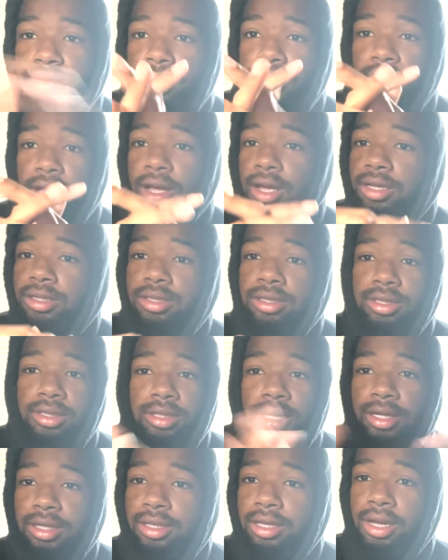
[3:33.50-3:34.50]
yeah, it's just
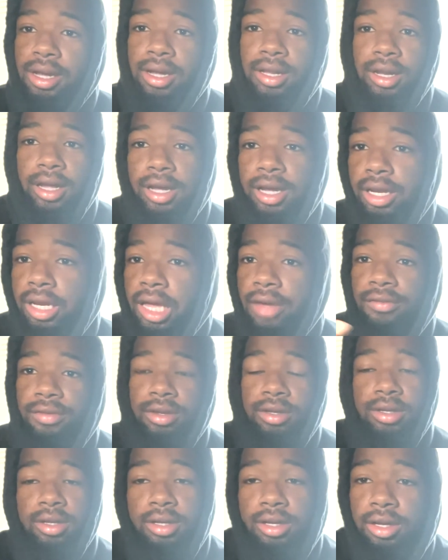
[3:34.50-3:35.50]
like that, like 11.
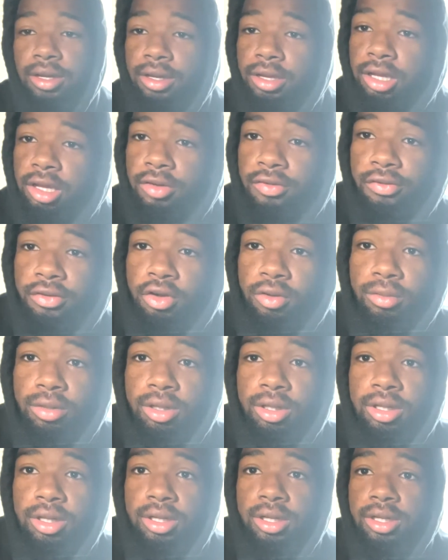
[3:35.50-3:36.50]
You feel
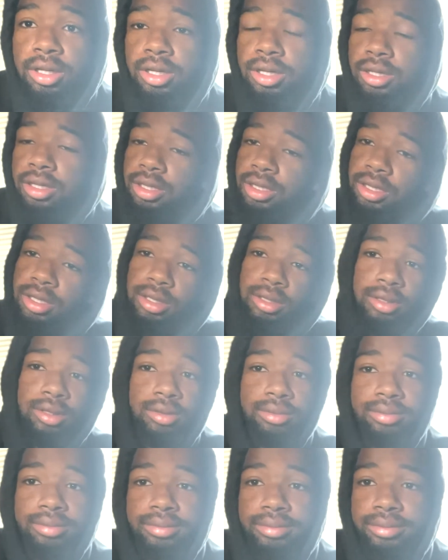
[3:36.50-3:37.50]
me? I'm
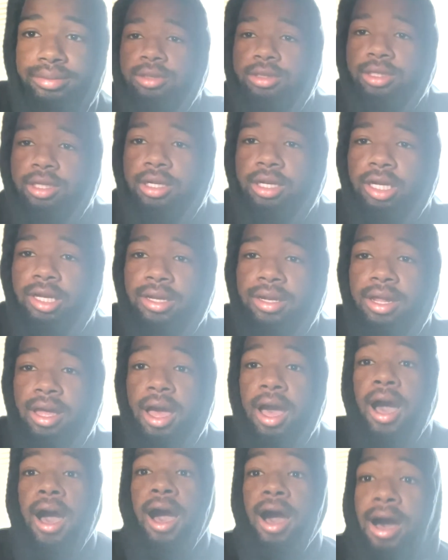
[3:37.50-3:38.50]
saying?
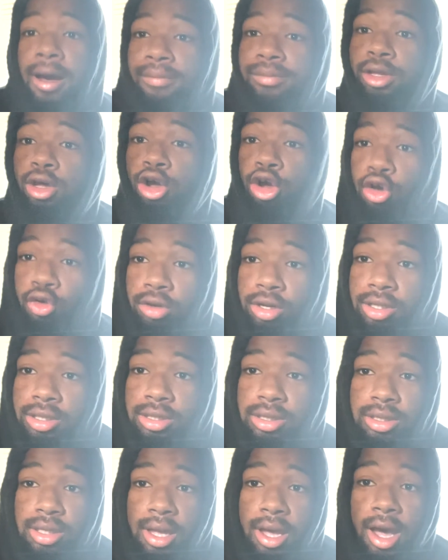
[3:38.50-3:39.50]
I'm the
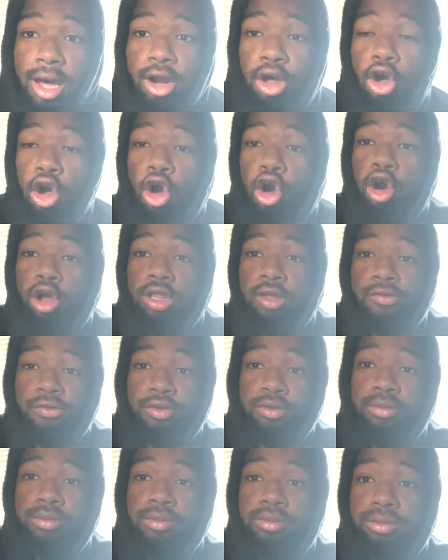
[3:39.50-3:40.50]
oldest out of all of
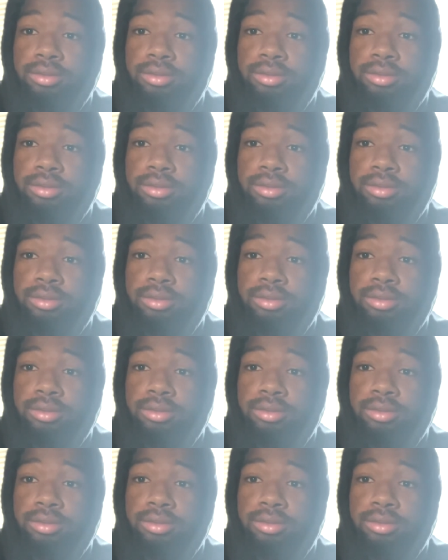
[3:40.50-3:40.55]
them.